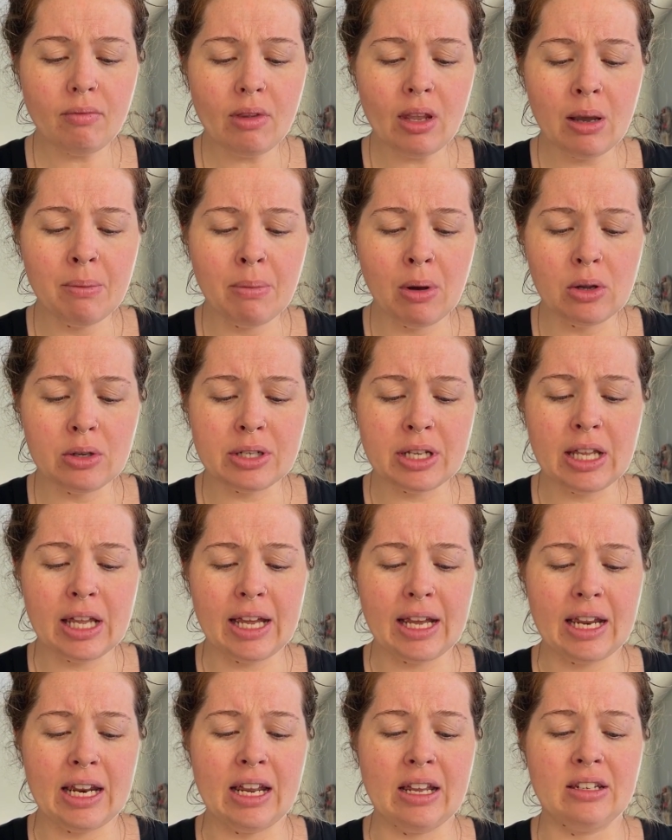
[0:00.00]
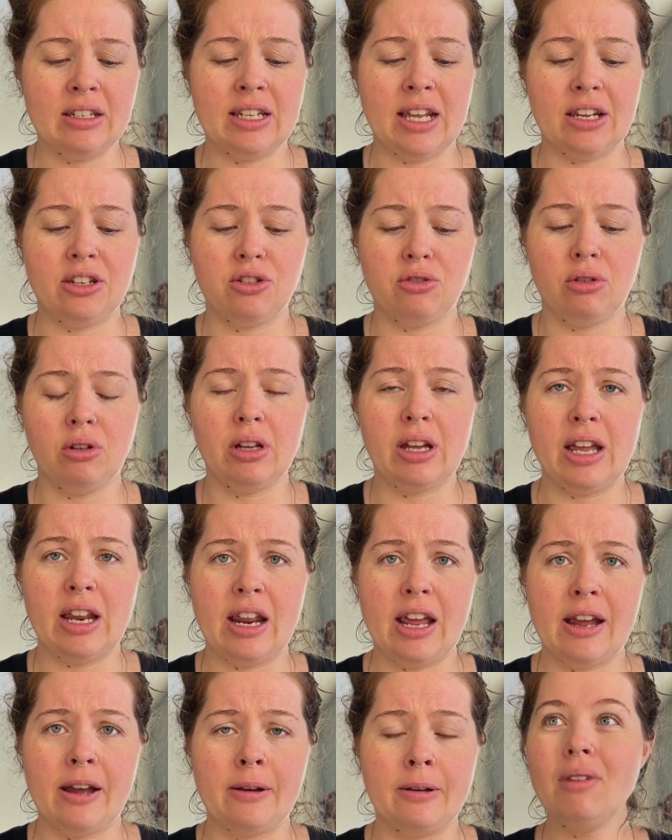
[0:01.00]
mostly like ancestral
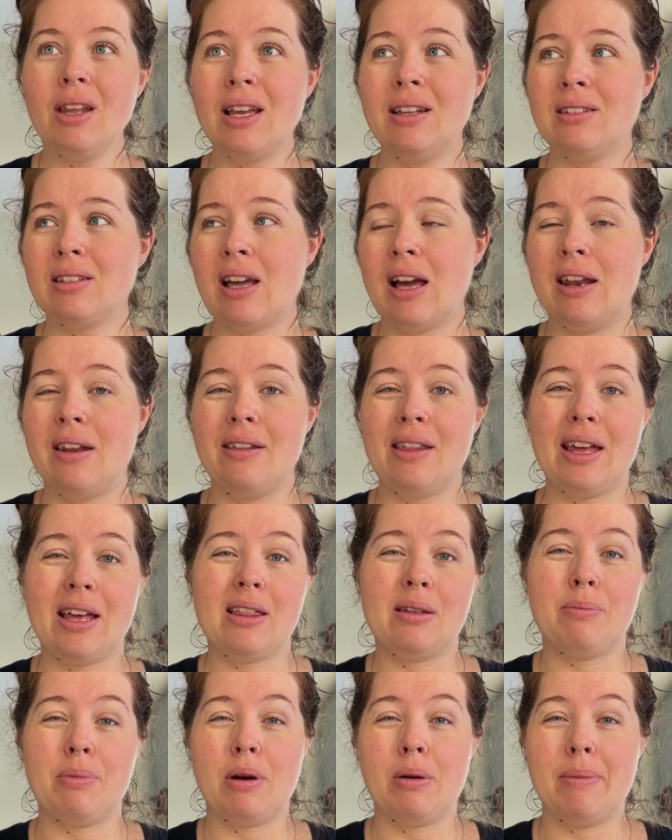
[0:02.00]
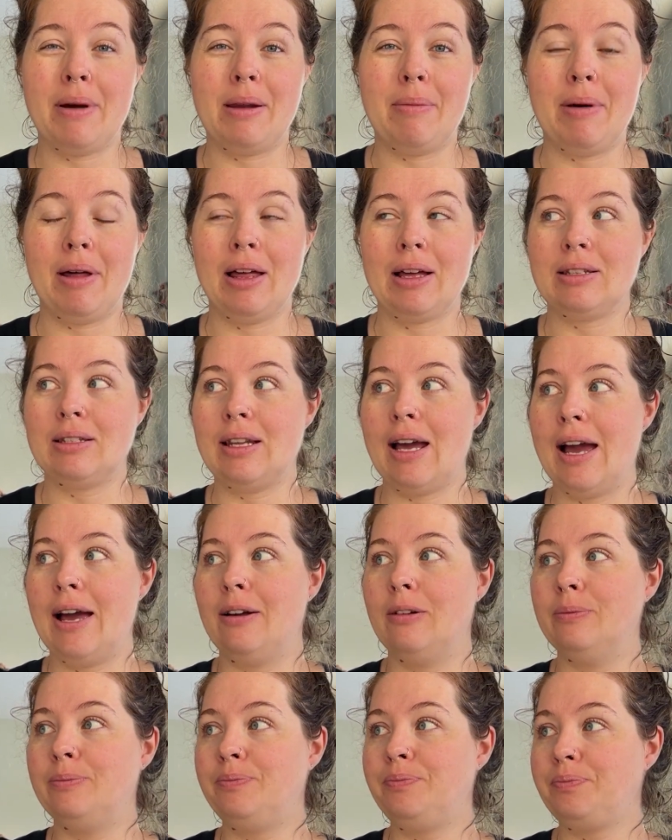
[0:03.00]
eating. It's kind of like the pro-metabolic
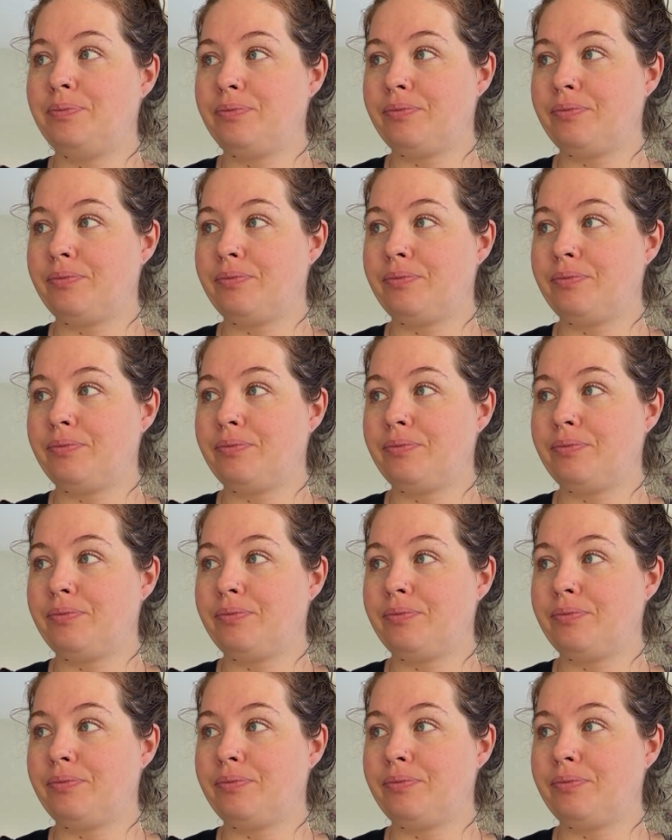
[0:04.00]
style.